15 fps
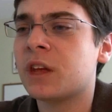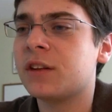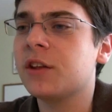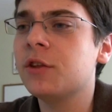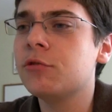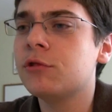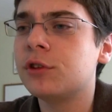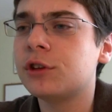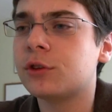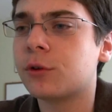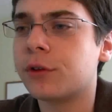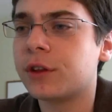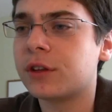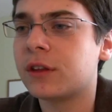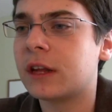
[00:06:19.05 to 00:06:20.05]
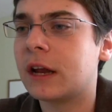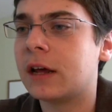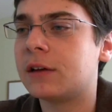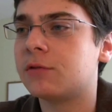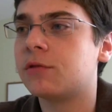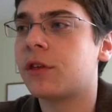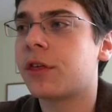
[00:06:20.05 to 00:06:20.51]
Another really cool thing that
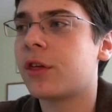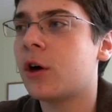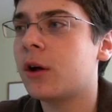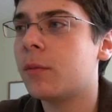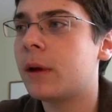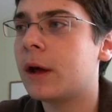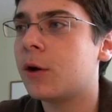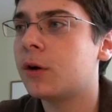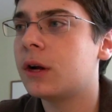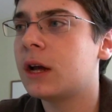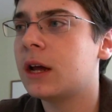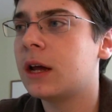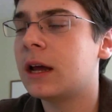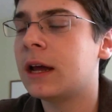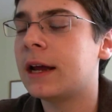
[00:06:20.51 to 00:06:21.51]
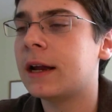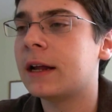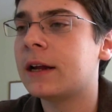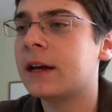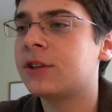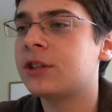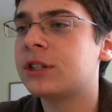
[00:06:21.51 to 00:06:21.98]
I thought about, and
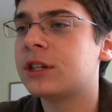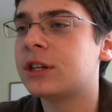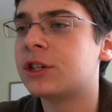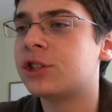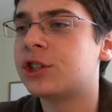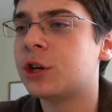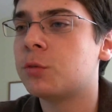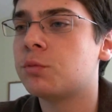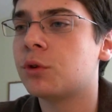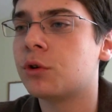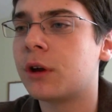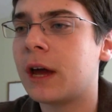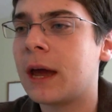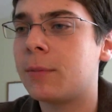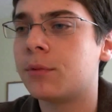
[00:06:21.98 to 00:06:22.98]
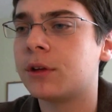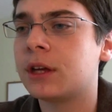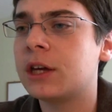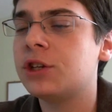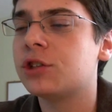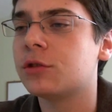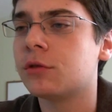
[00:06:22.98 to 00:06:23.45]
I actually did a jailbroke
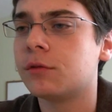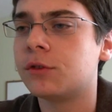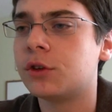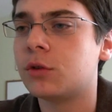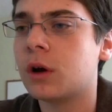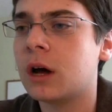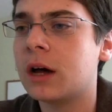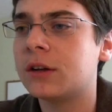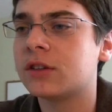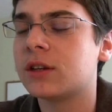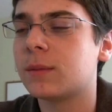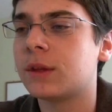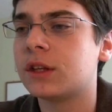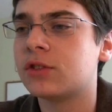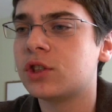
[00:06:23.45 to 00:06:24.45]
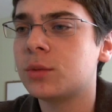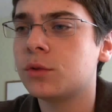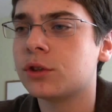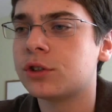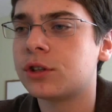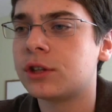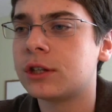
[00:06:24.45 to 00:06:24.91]
application review on something
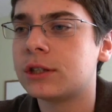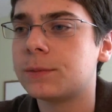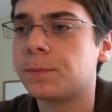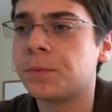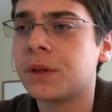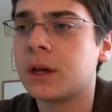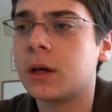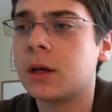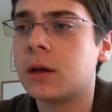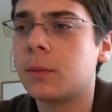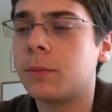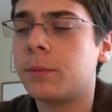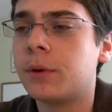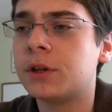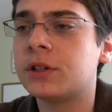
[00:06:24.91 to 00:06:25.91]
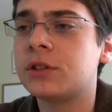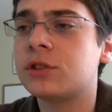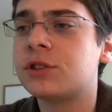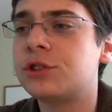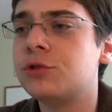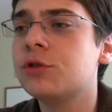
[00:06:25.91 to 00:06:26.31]
similar to this, but